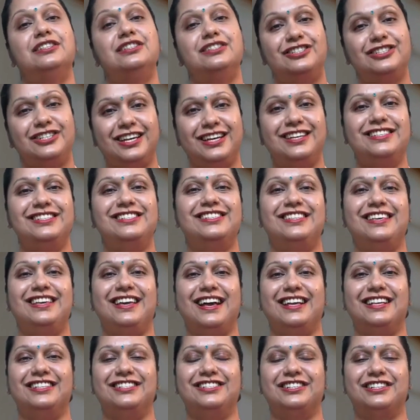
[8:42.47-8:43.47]
change the
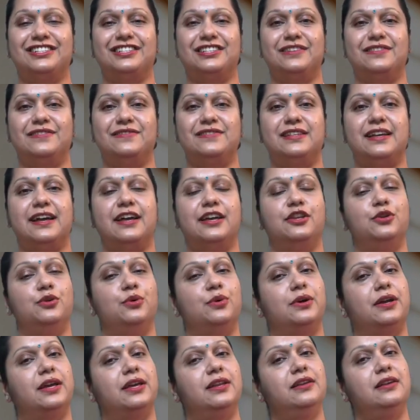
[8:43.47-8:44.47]
adjectives, and you
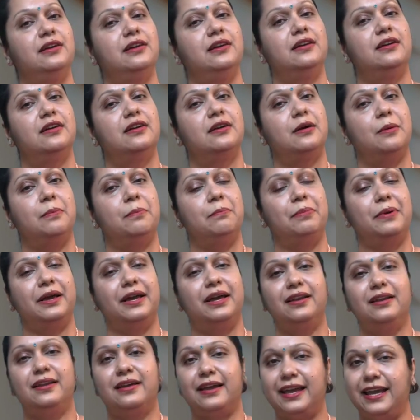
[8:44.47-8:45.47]
can
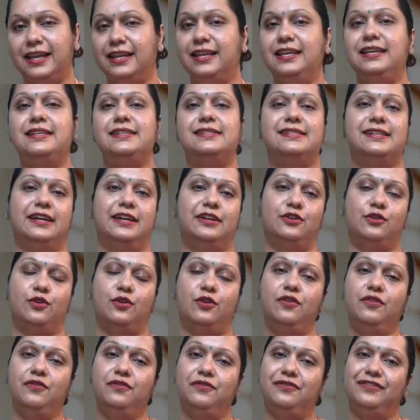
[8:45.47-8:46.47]
compare any set
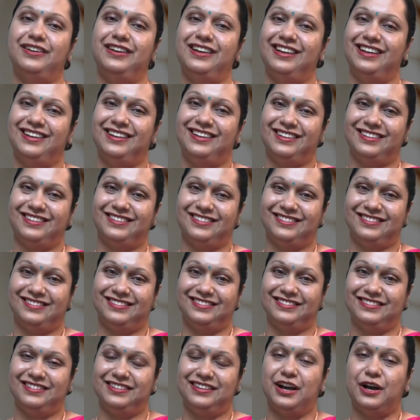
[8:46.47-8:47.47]
of
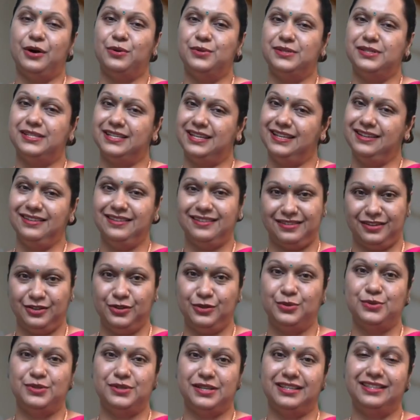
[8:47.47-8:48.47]
nouns and
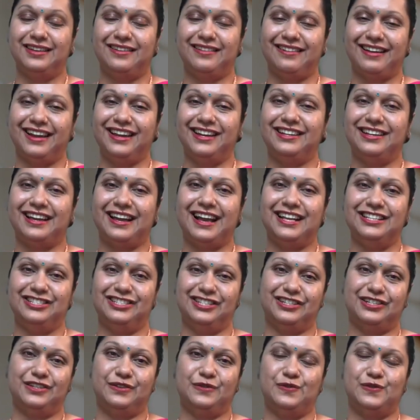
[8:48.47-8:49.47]
using the right
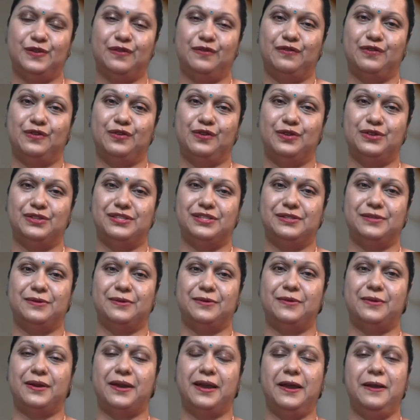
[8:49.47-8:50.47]
adjectives, of course.
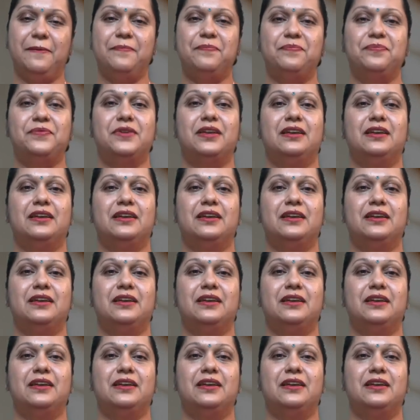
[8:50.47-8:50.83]
Okay,